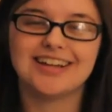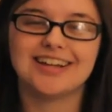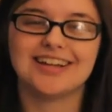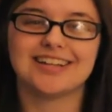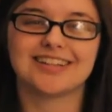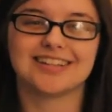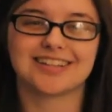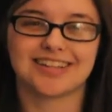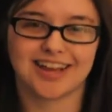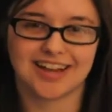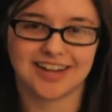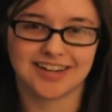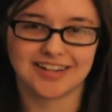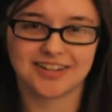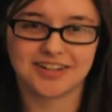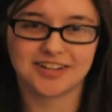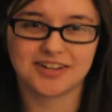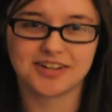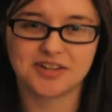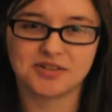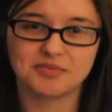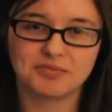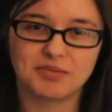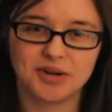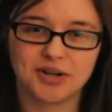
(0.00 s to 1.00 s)

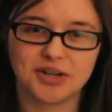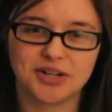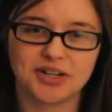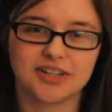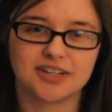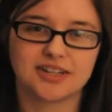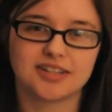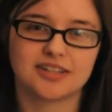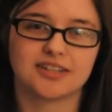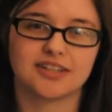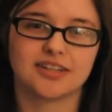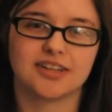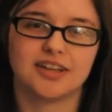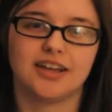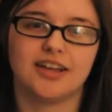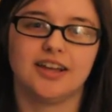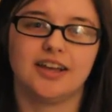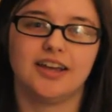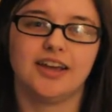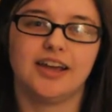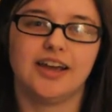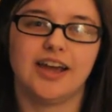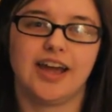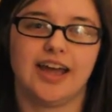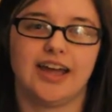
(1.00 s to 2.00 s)
assigned to books,
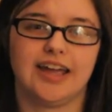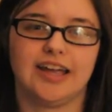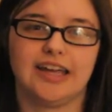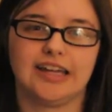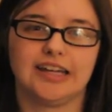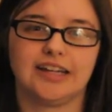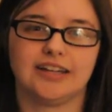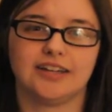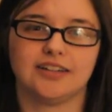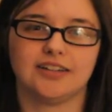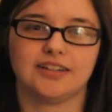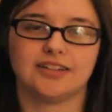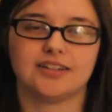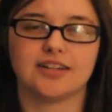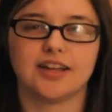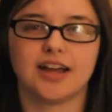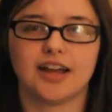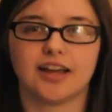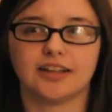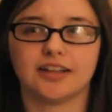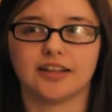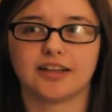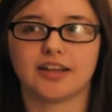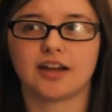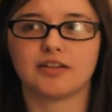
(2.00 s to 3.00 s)
and I
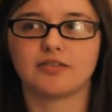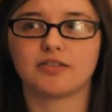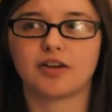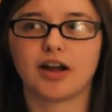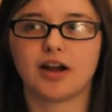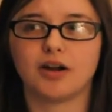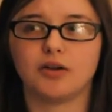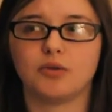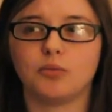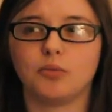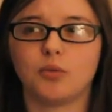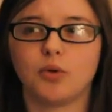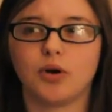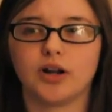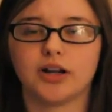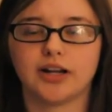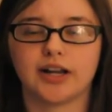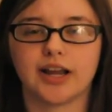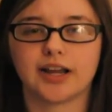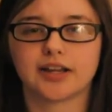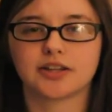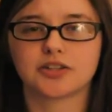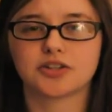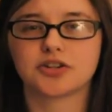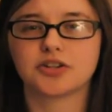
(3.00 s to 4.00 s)
think I've got one
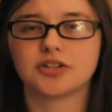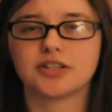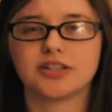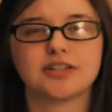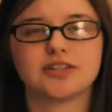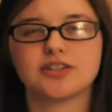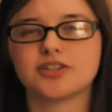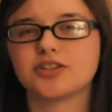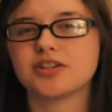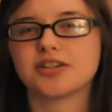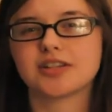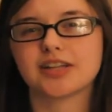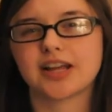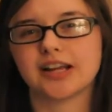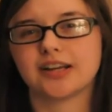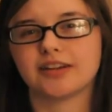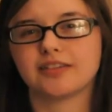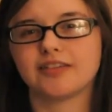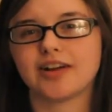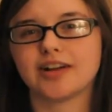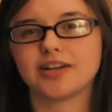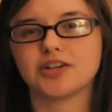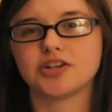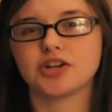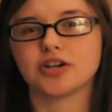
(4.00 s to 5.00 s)
extra that's just kind of
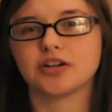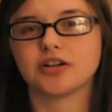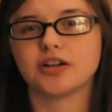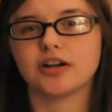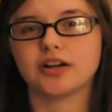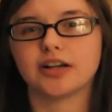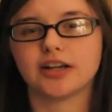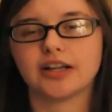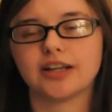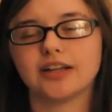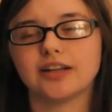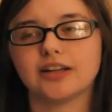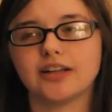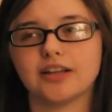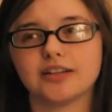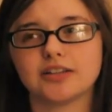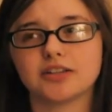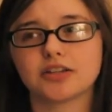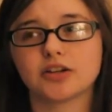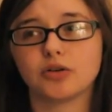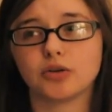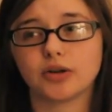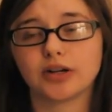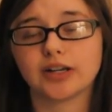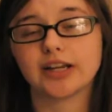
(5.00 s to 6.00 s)
got junk on it that's
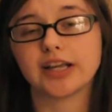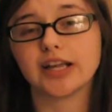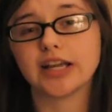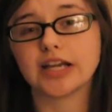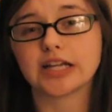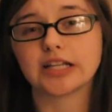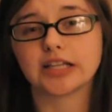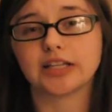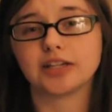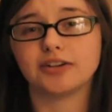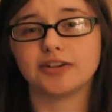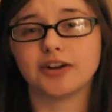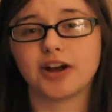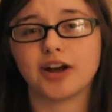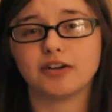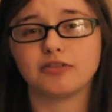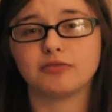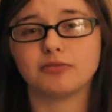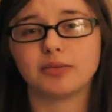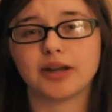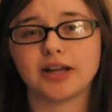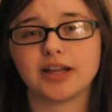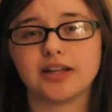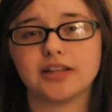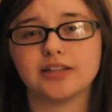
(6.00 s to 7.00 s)
going to get cleared
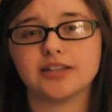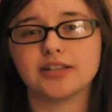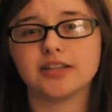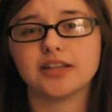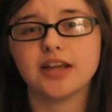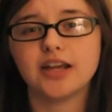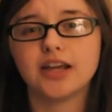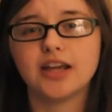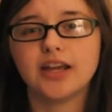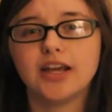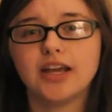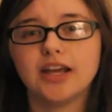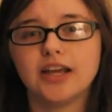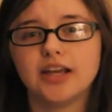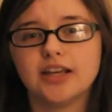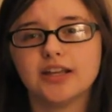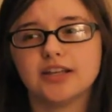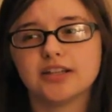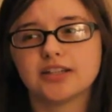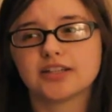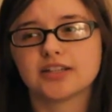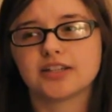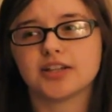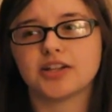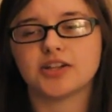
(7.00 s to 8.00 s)
off because
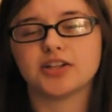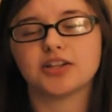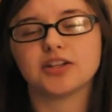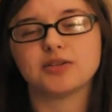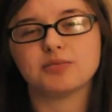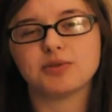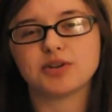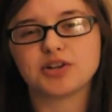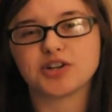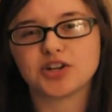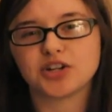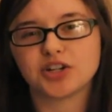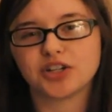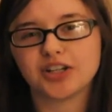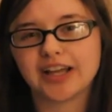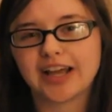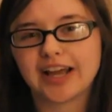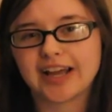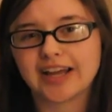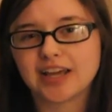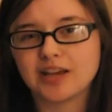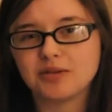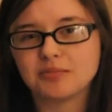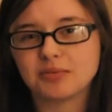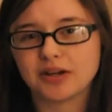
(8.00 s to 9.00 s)
slowly but surely
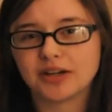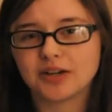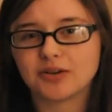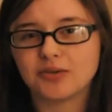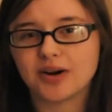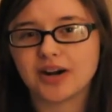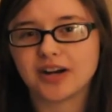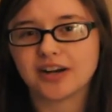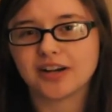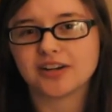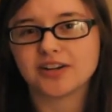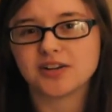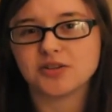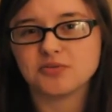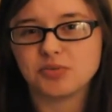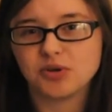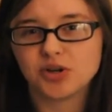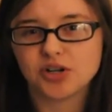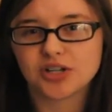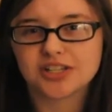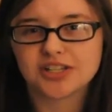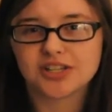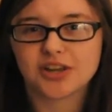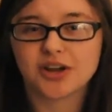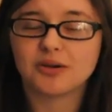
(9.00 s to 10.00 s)
I keep acquiring new
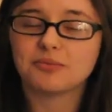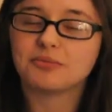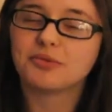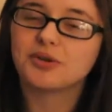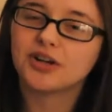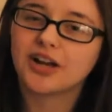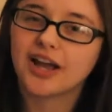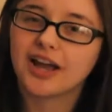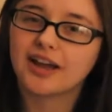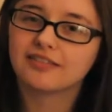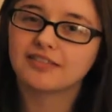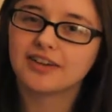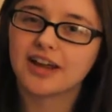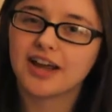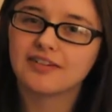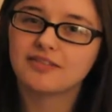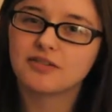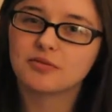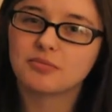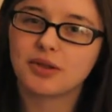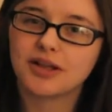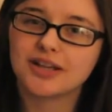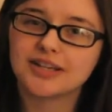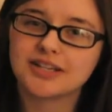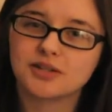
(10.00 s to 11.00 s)
books, so I'm going to have
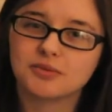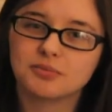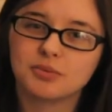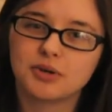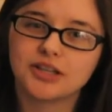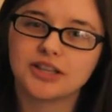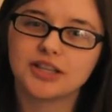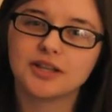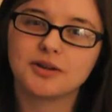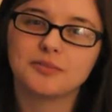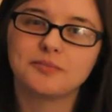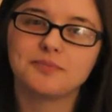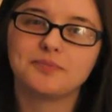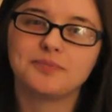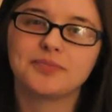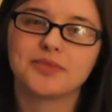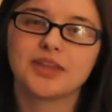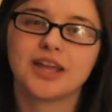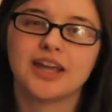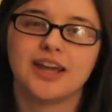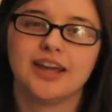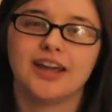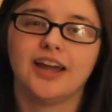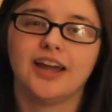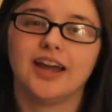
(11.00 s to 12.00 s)
a place to put them,
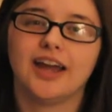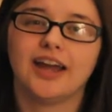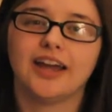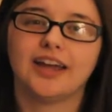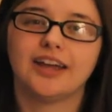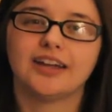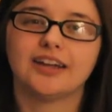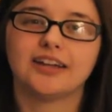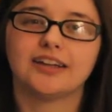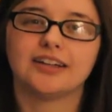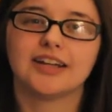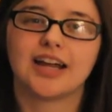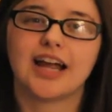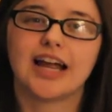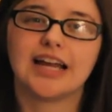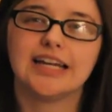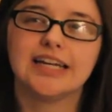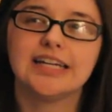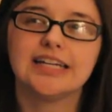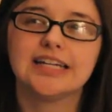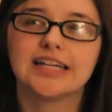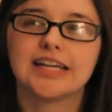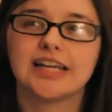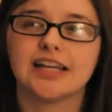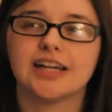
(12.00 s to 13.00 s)
and I
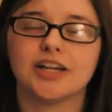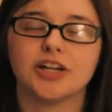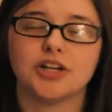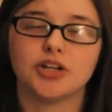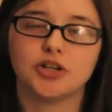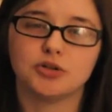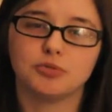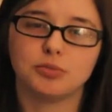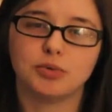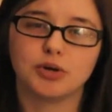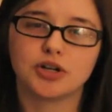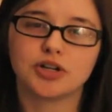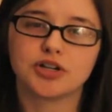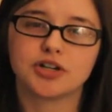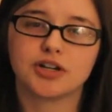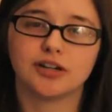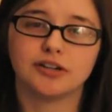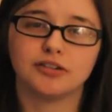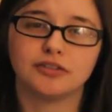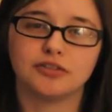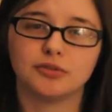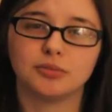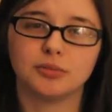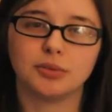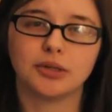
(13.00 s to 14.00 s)
need to get a new
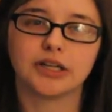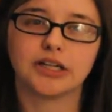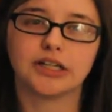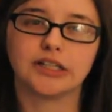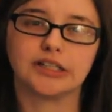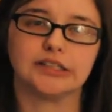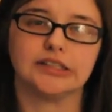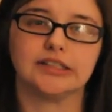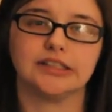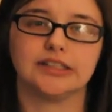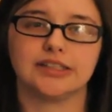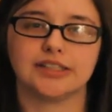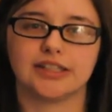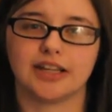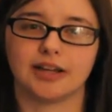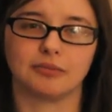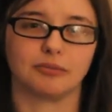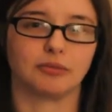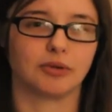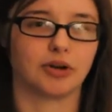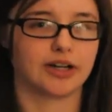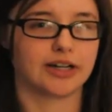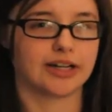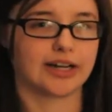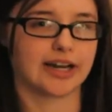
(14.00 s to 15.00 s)
bookshelf because
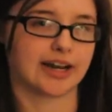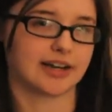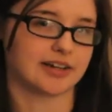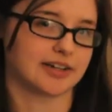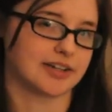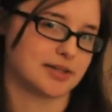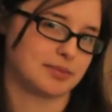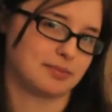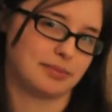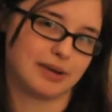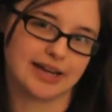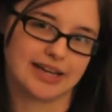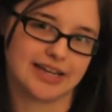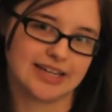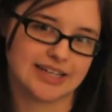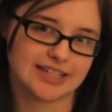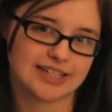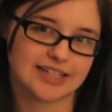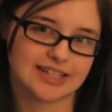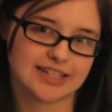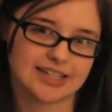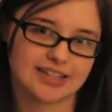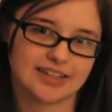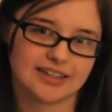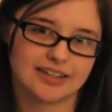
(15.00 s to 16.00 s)
I'm running out of
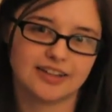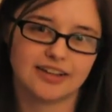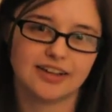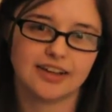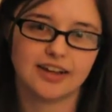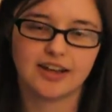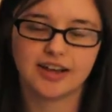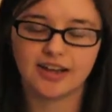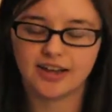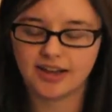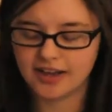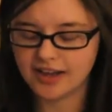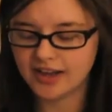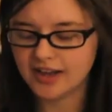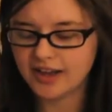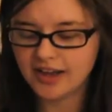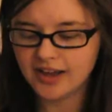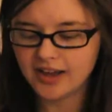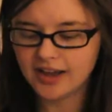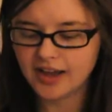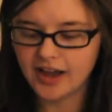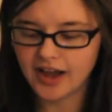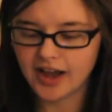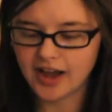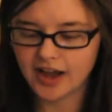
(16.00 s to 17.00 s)
space.
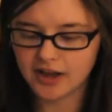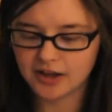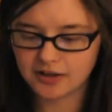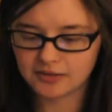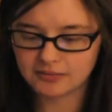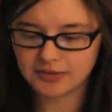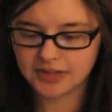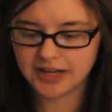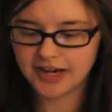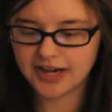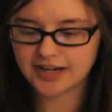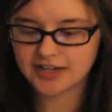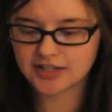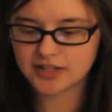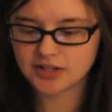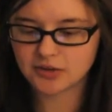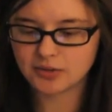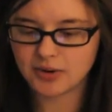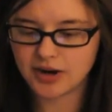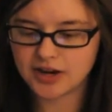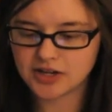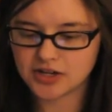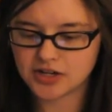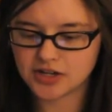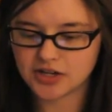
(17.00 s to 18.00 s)
The next
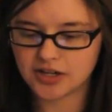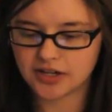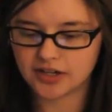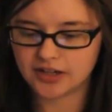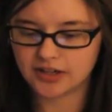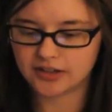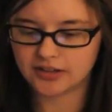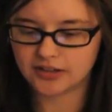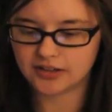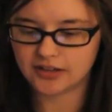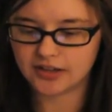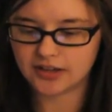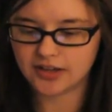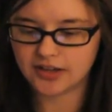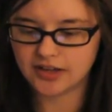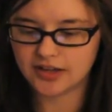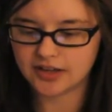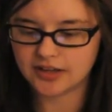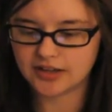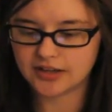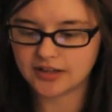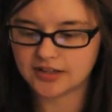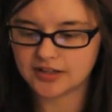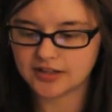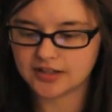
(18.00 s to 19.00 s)
question
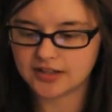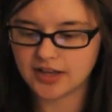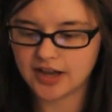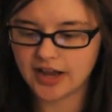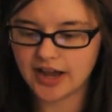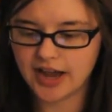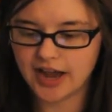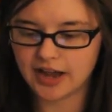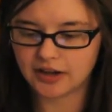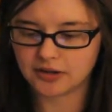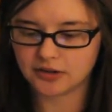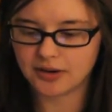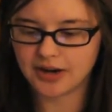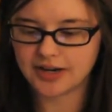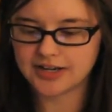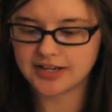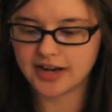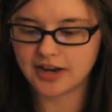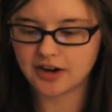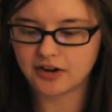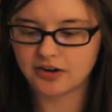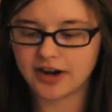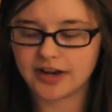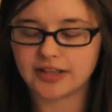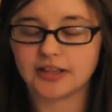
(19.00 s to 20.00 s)
is, how do I
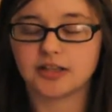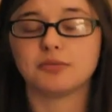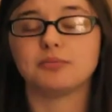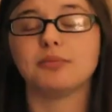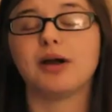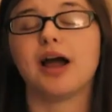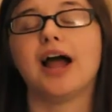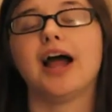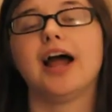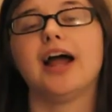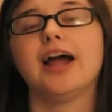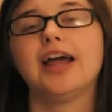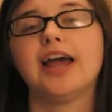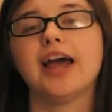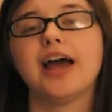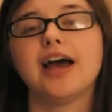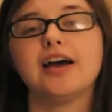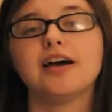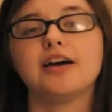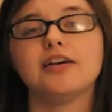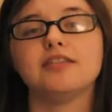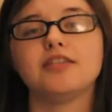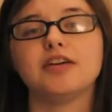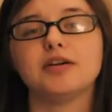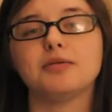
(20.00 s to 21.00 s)
decorate them? I
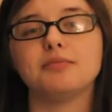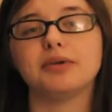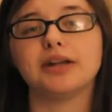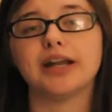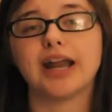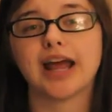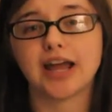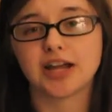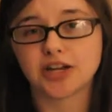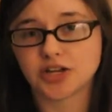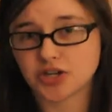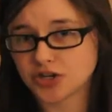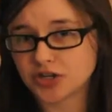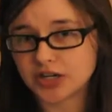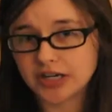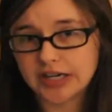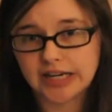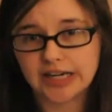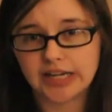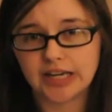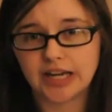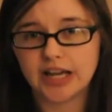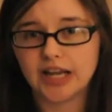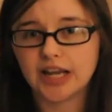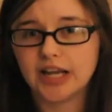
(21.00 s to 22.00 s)
have a
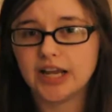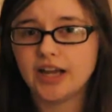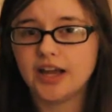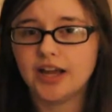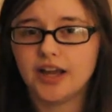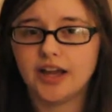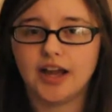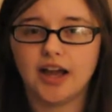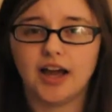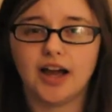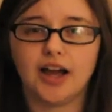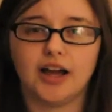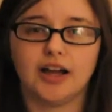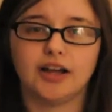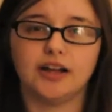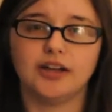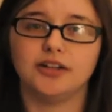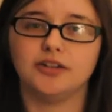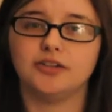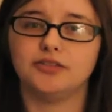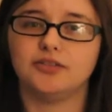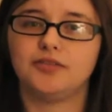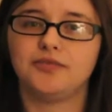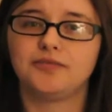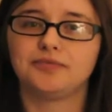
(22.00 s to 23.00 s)
menagerie
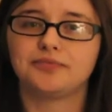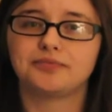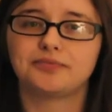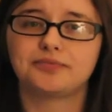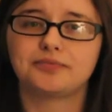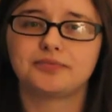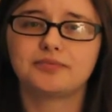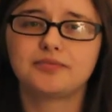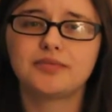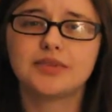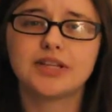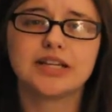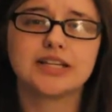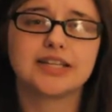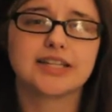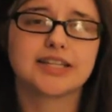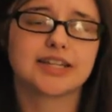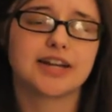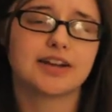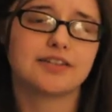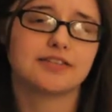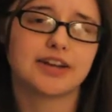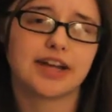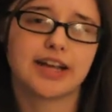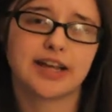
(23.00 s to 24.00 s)
of
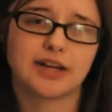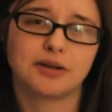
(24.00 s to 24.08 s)
stuffed